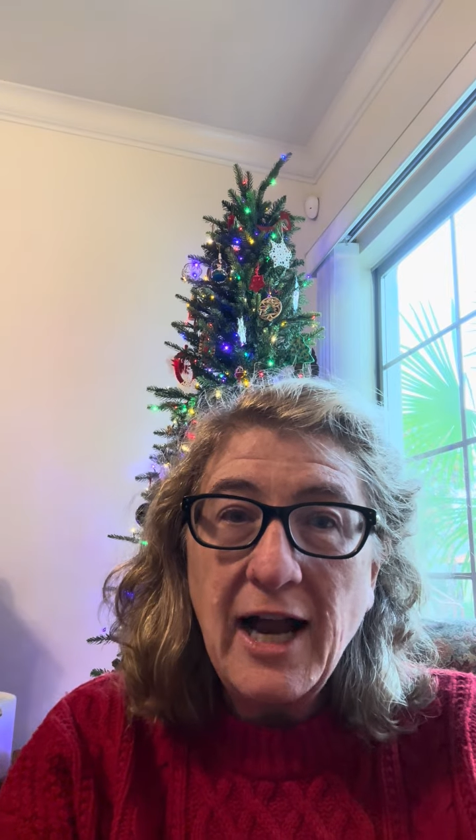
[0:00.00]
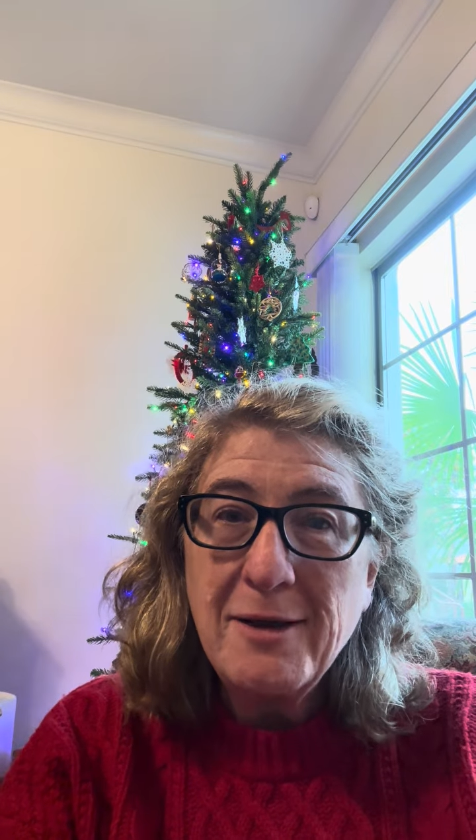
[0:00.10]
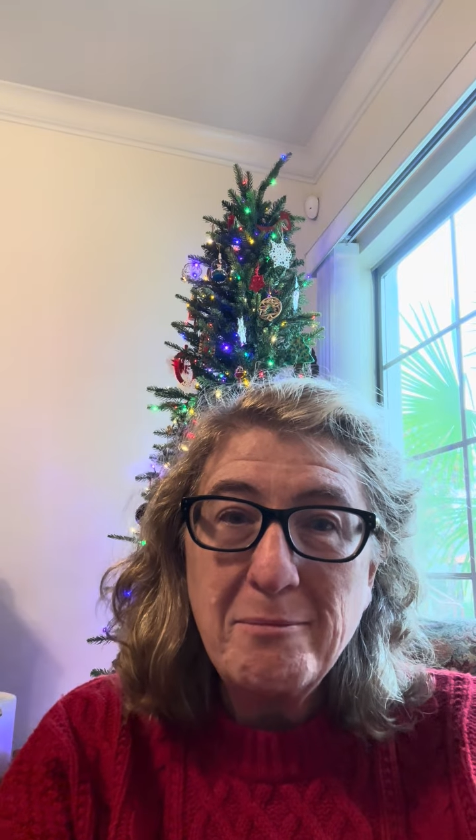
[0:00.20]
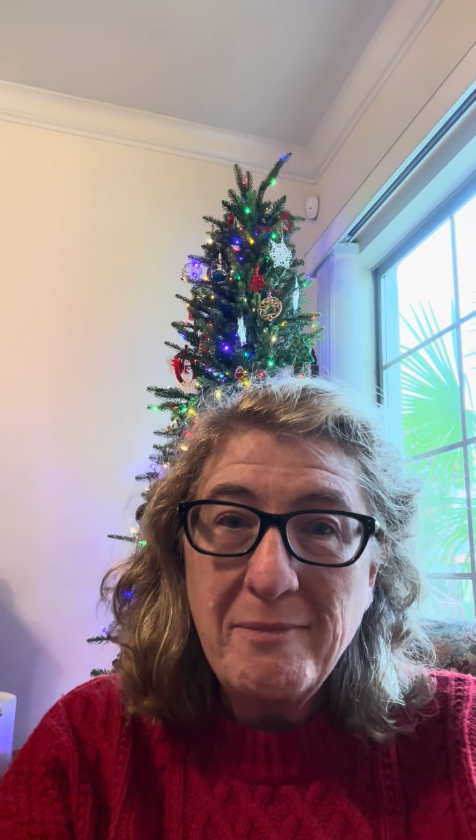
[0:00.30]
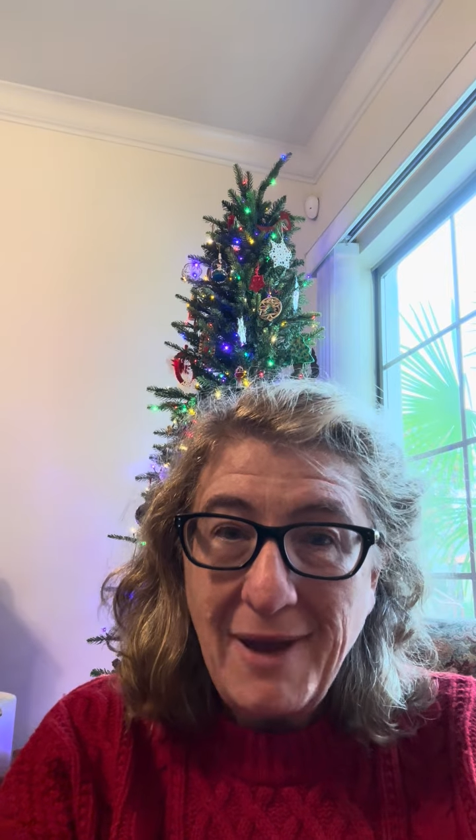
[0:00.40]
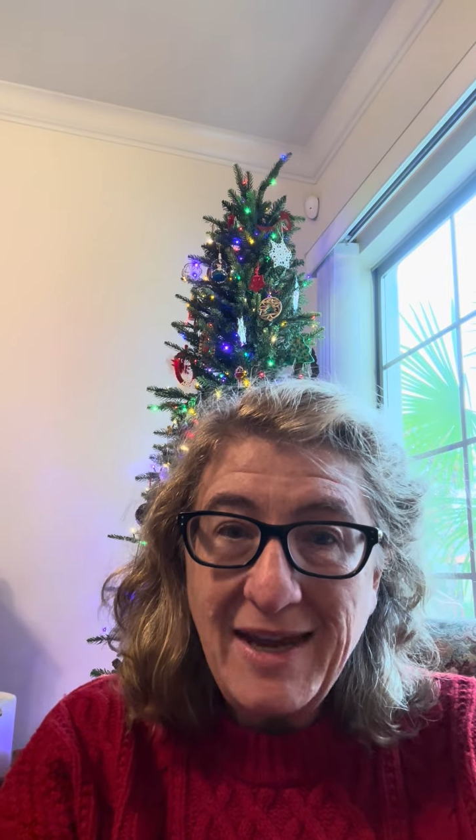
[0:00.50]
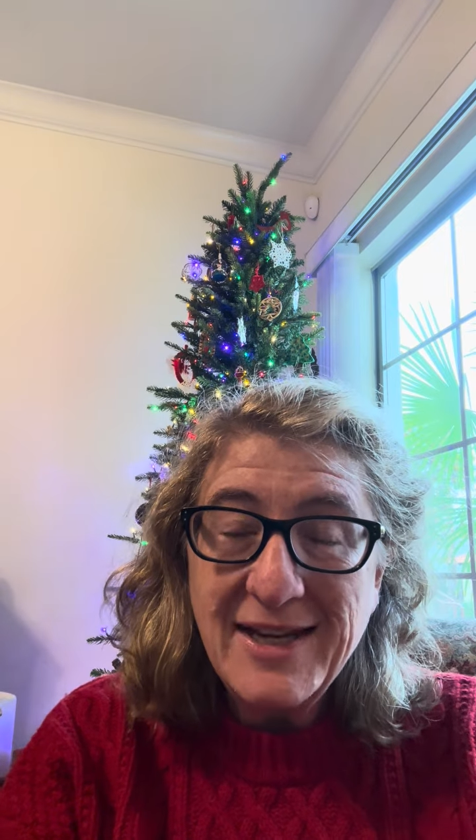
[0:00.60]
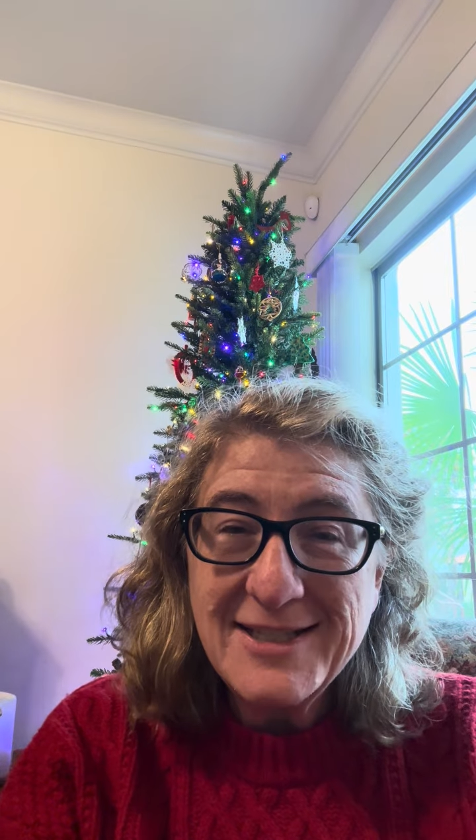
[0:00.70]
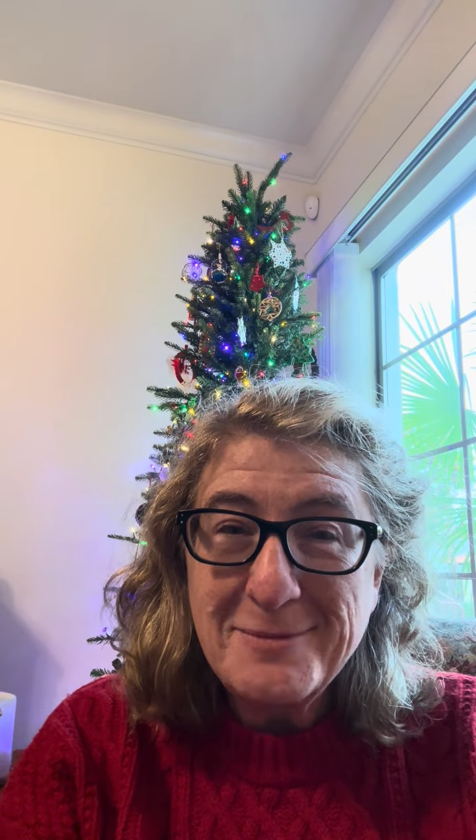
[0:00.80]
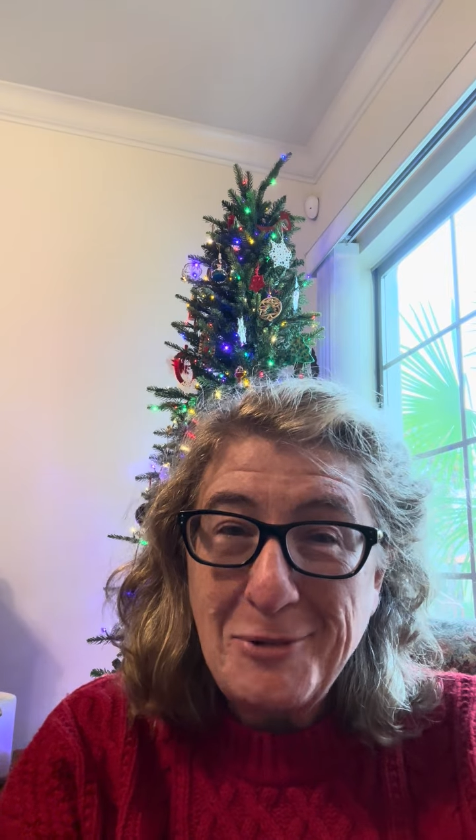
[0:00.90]
I
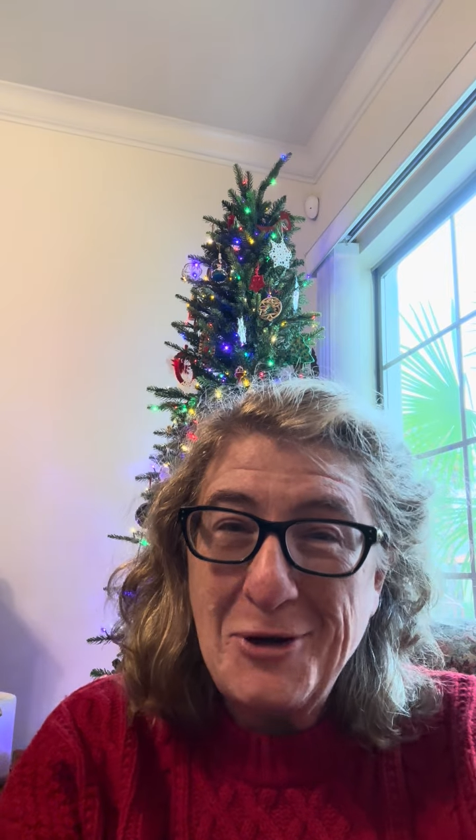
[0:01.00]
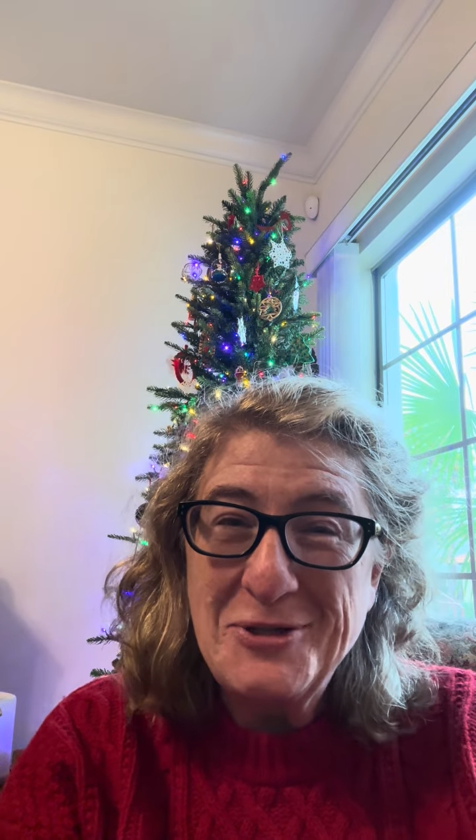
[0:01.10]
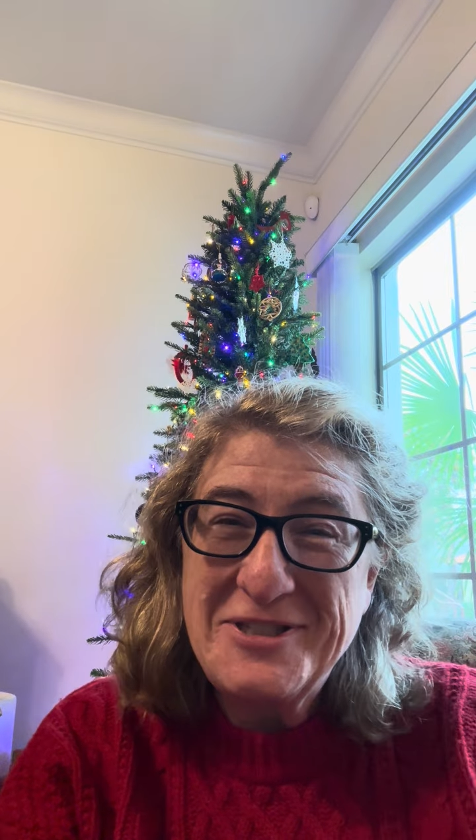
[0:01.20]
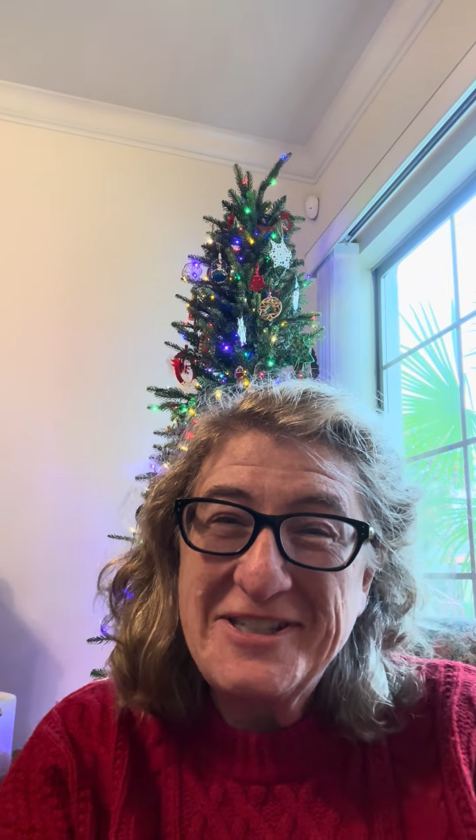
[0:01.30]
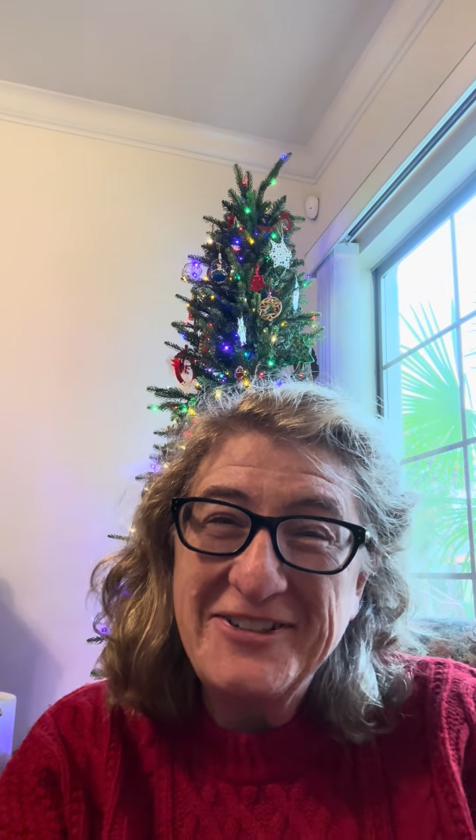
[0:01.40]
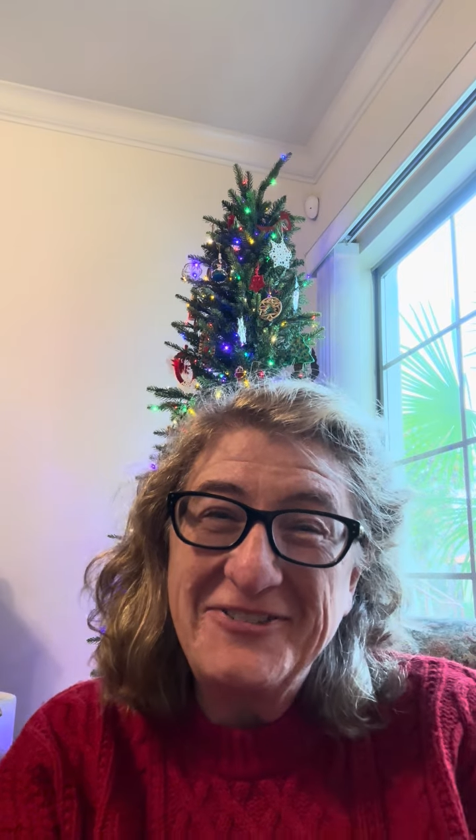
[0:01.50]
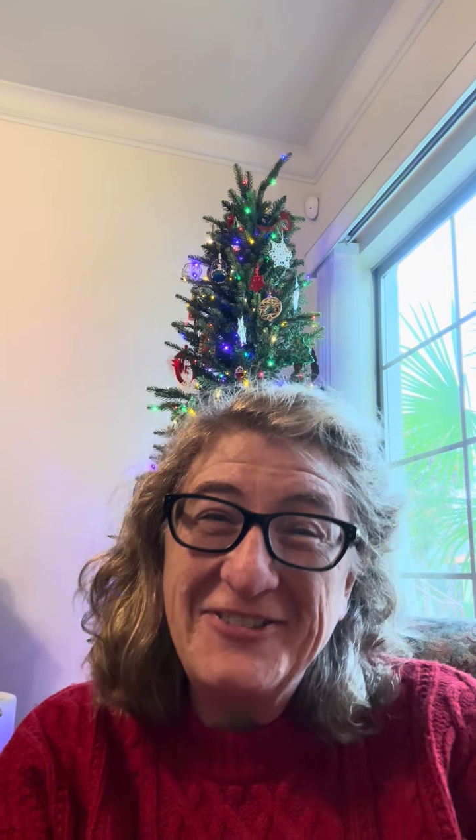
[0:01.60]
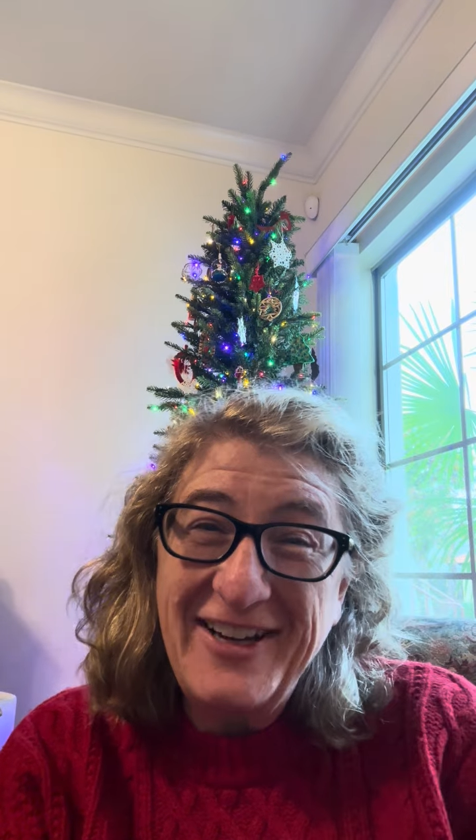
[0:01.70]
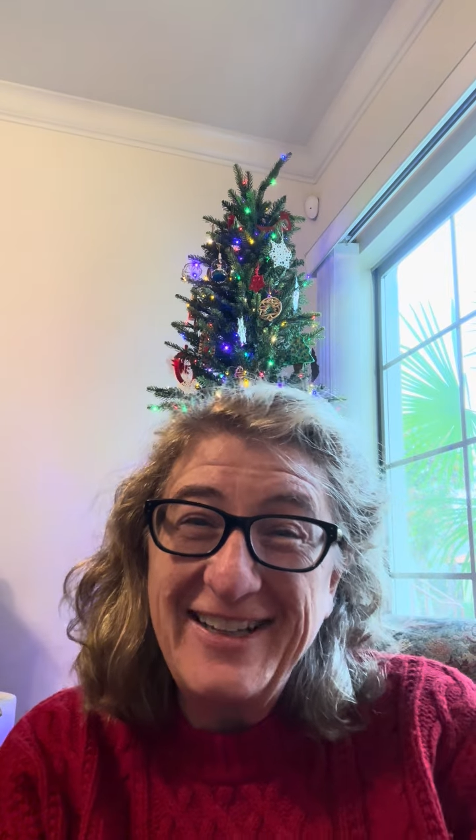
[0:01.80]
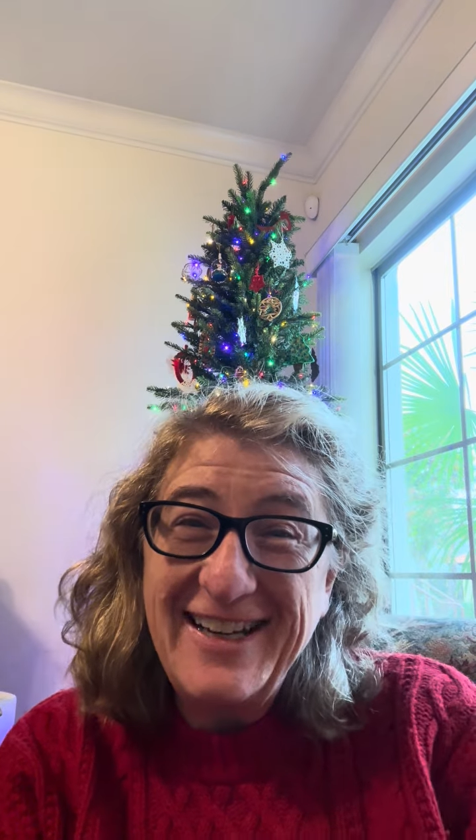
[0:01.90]
make to post the
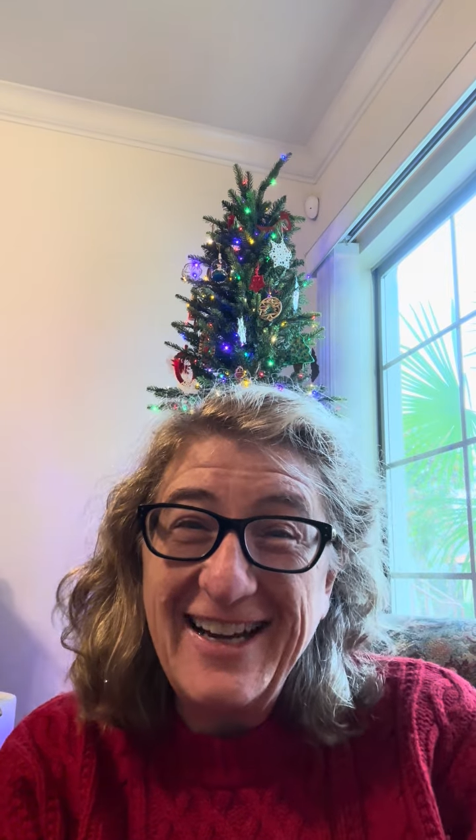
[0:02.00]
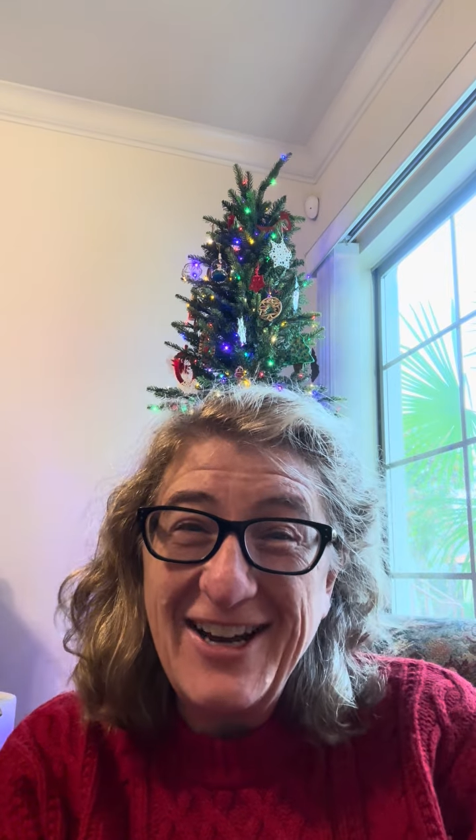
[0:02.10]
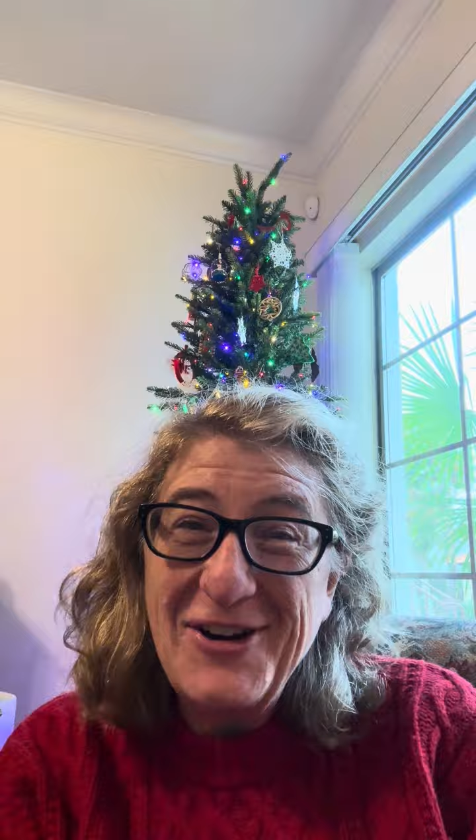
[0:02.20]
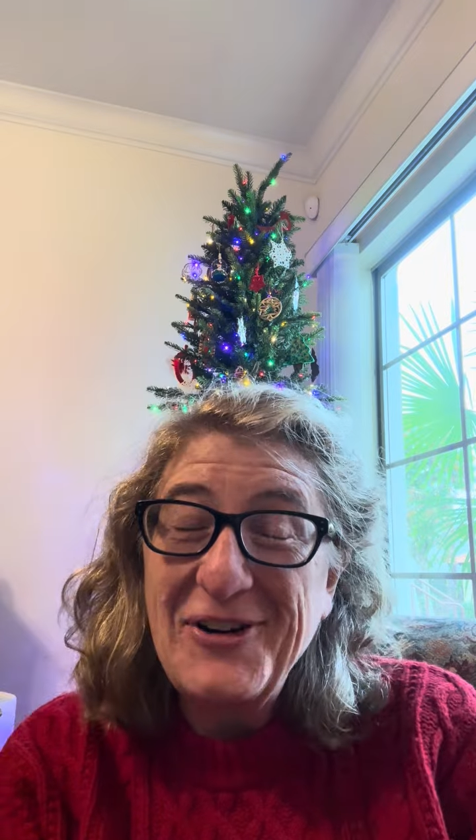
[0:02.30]
video,